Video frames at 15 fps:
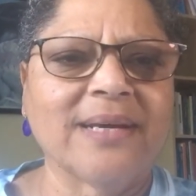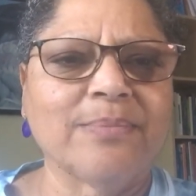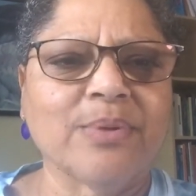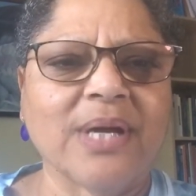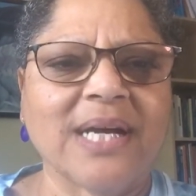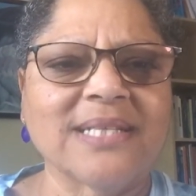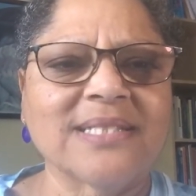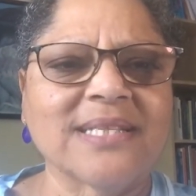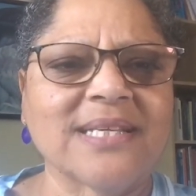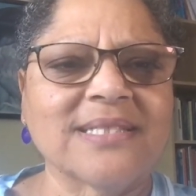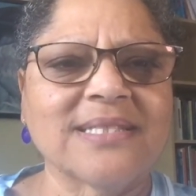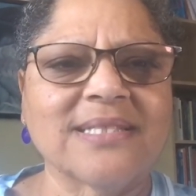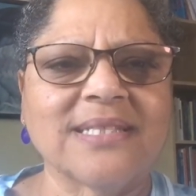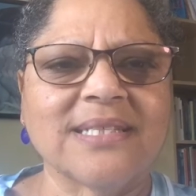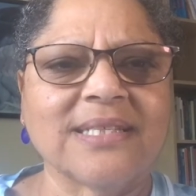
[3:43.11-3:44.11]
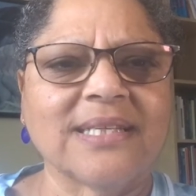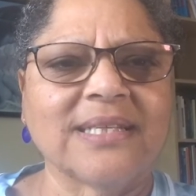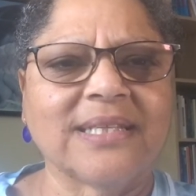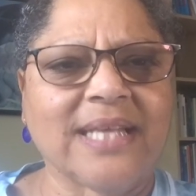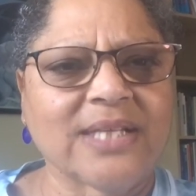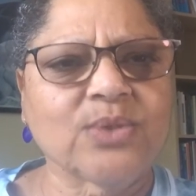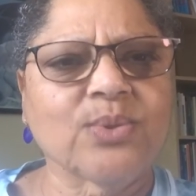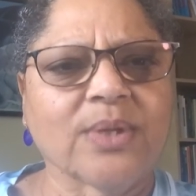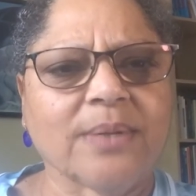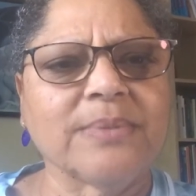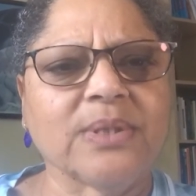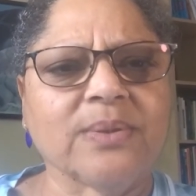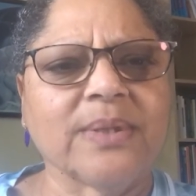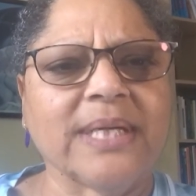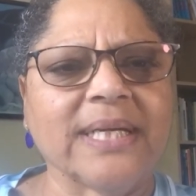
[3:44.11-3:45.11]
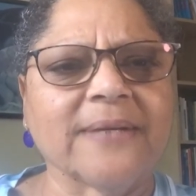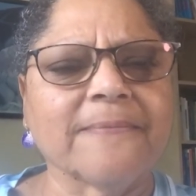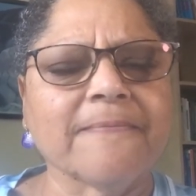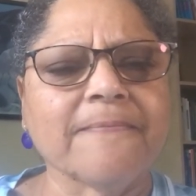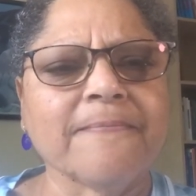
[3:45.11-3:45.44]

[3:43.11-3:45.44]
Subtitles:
of process, and that's what I'm doing.